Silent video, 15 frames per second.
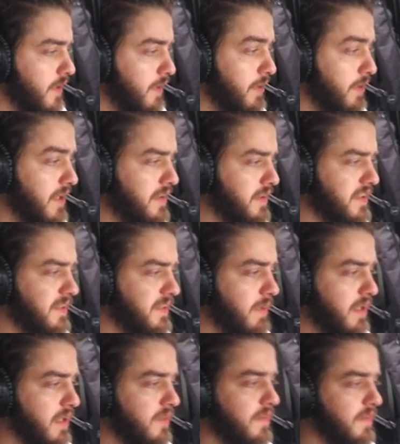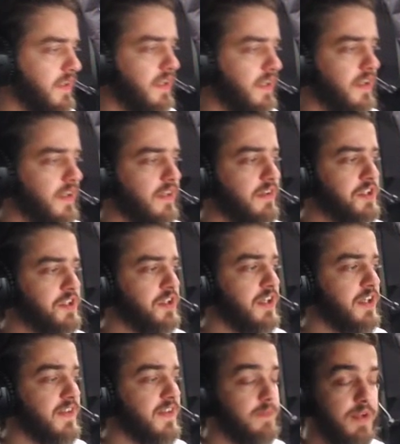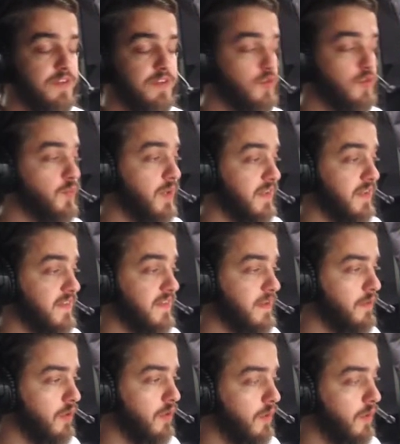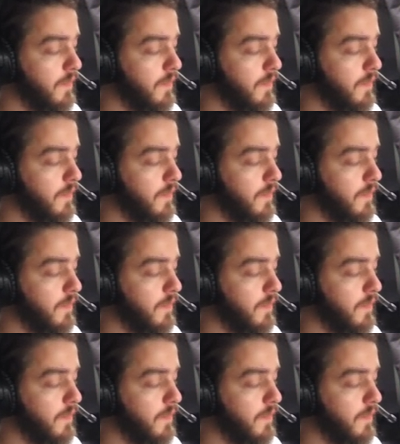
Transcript: enters the battlefield, target creature gets +2/+0.